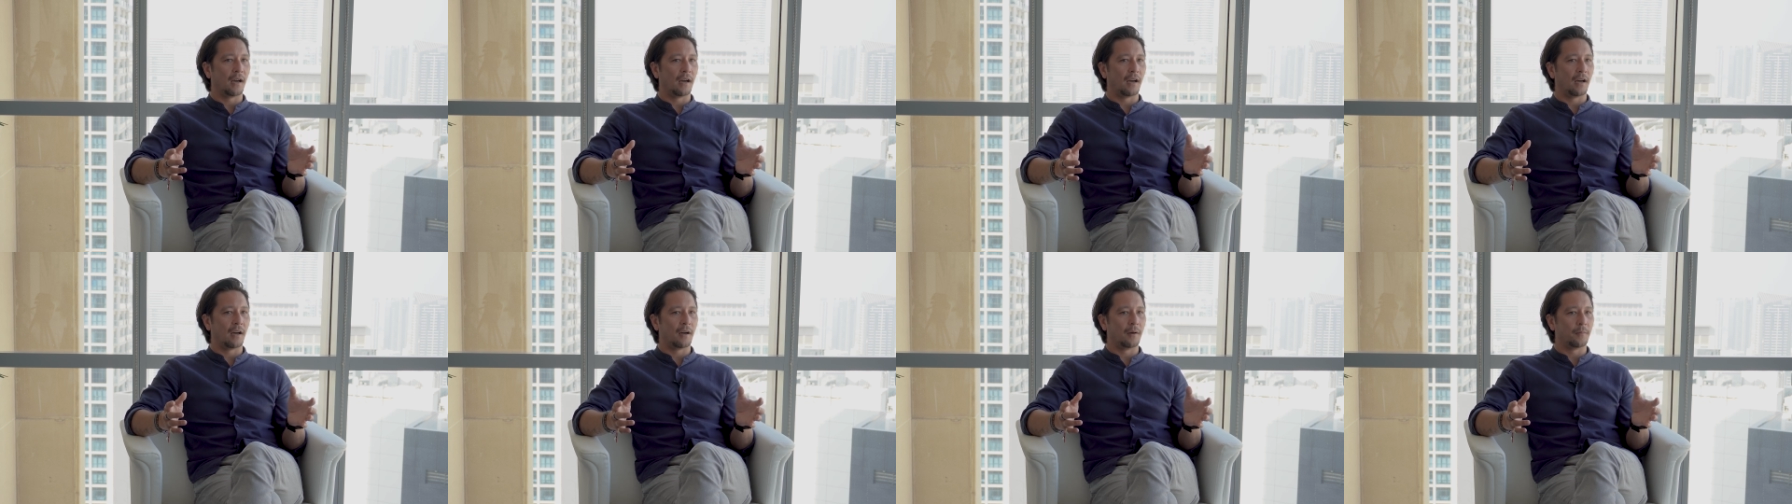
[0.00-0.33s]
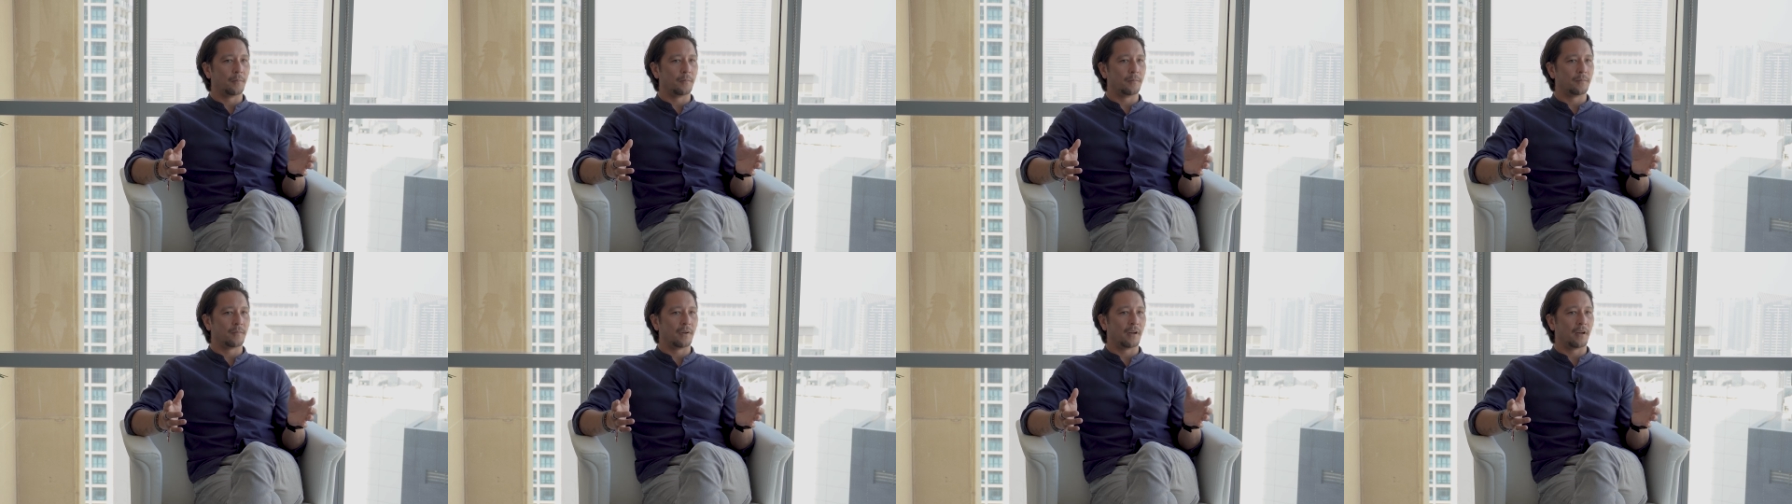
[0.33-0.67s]

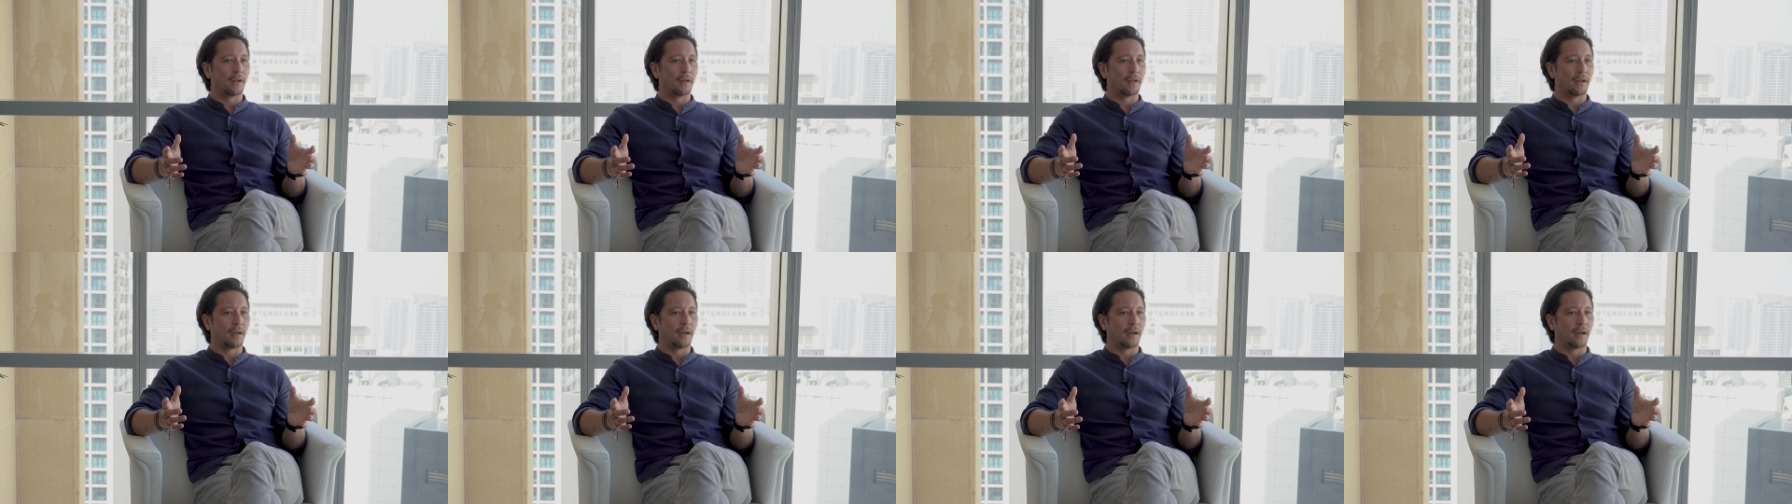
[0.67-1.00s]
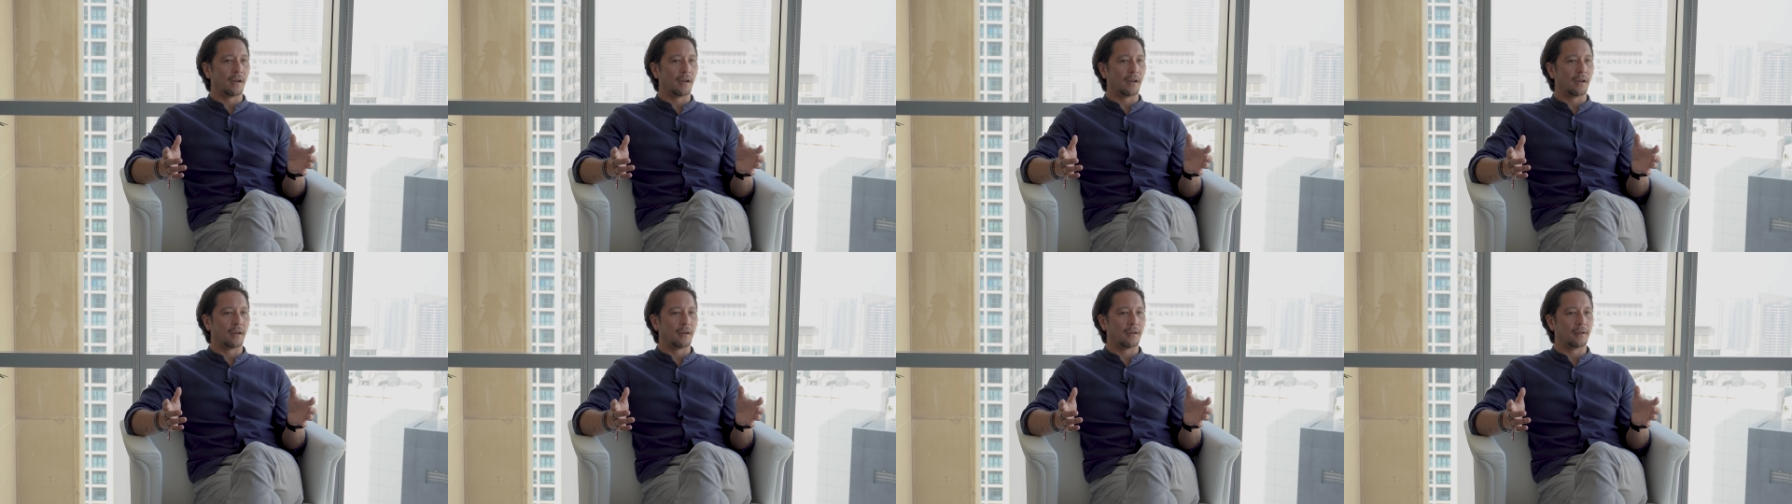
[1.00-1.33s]
um,
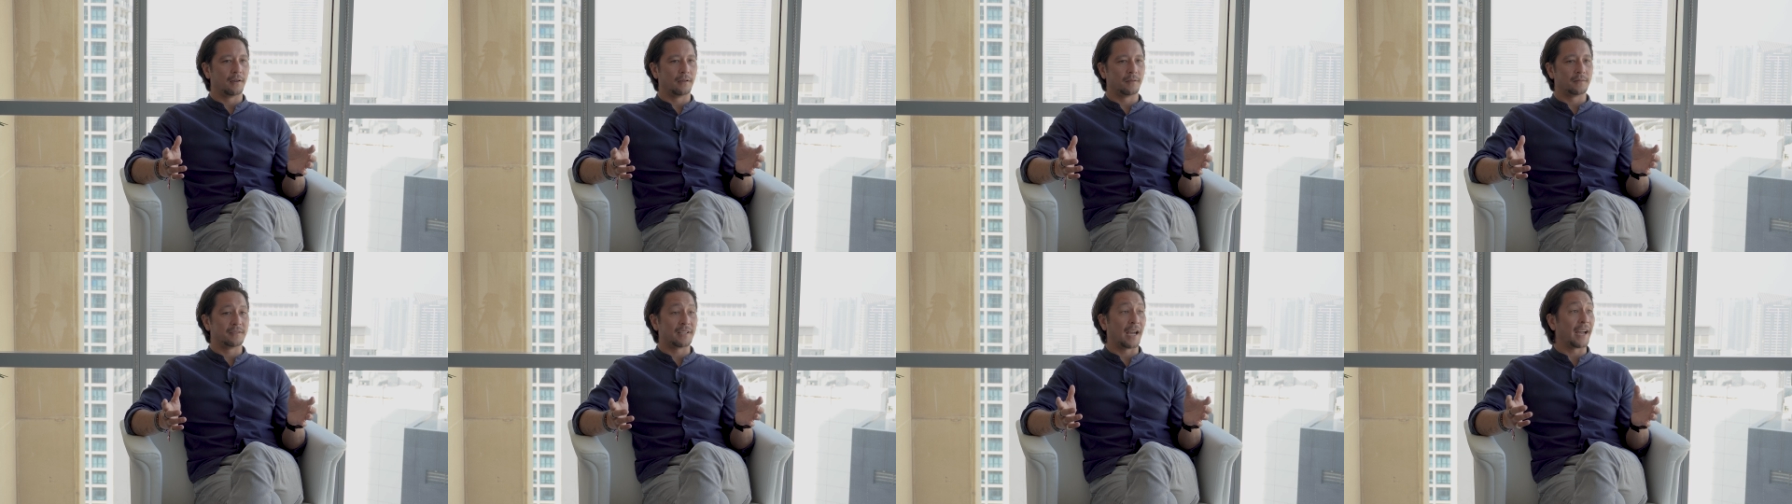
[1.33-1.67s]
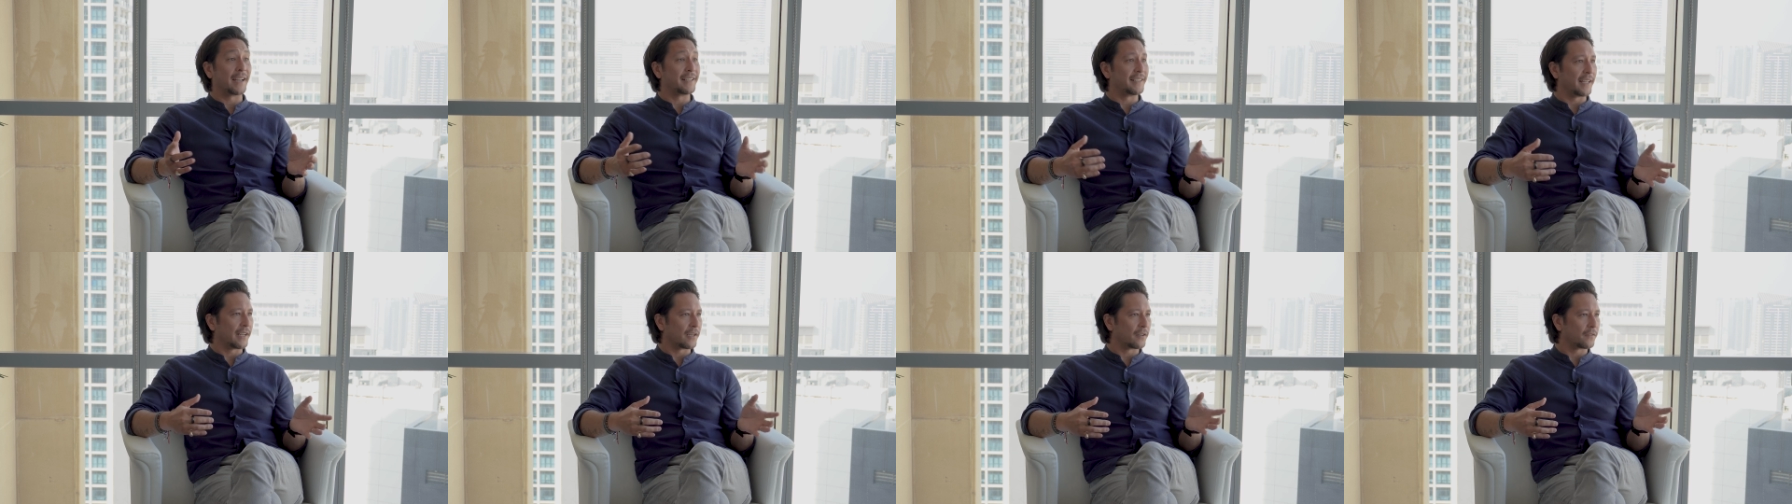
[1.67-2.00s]
uh,
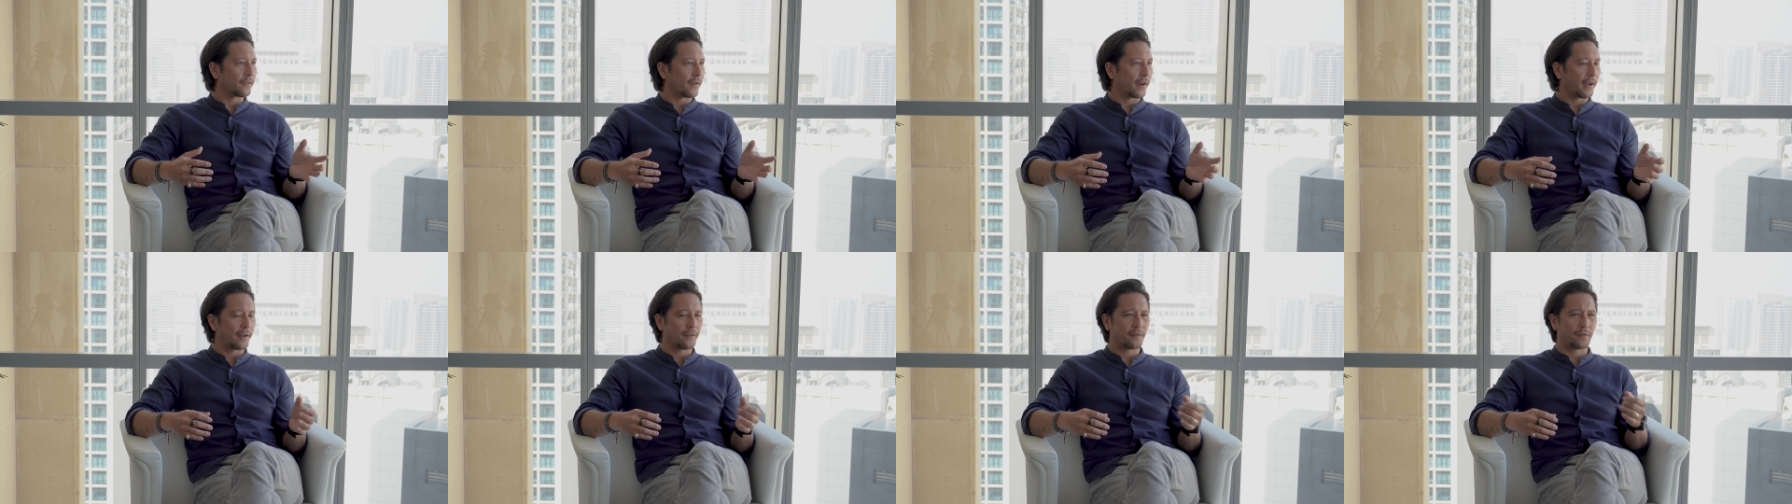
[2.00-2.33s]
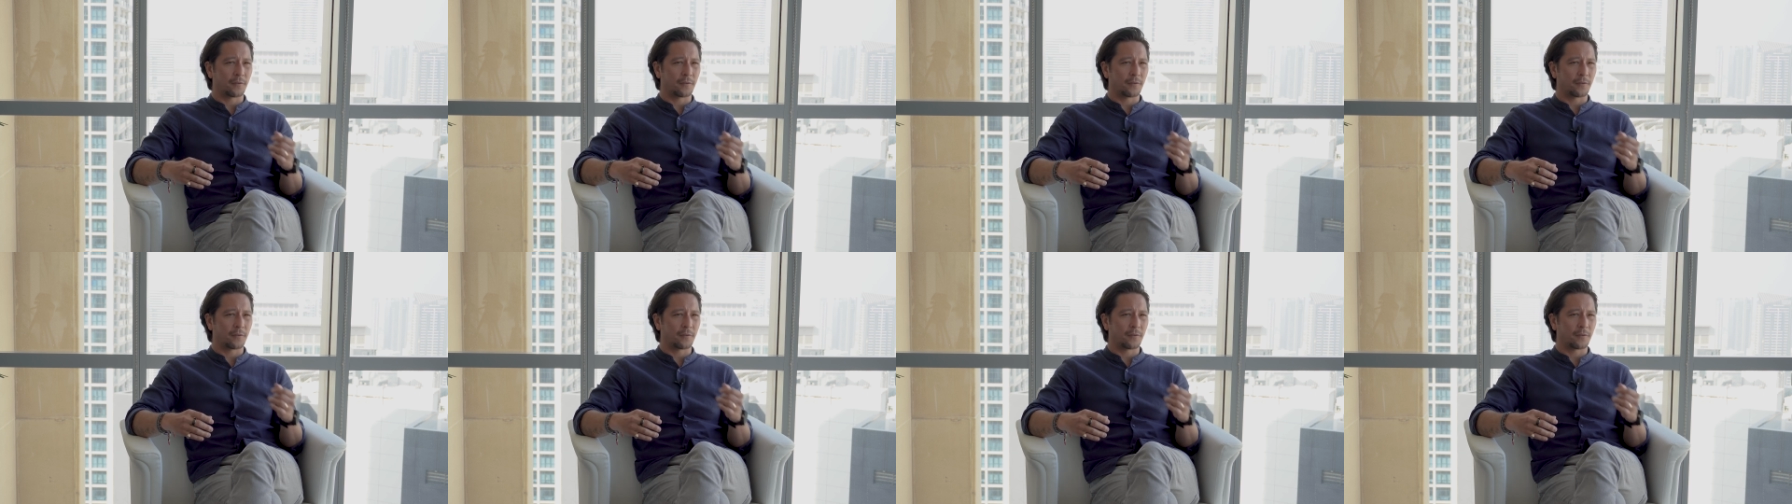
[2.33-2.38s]
identify.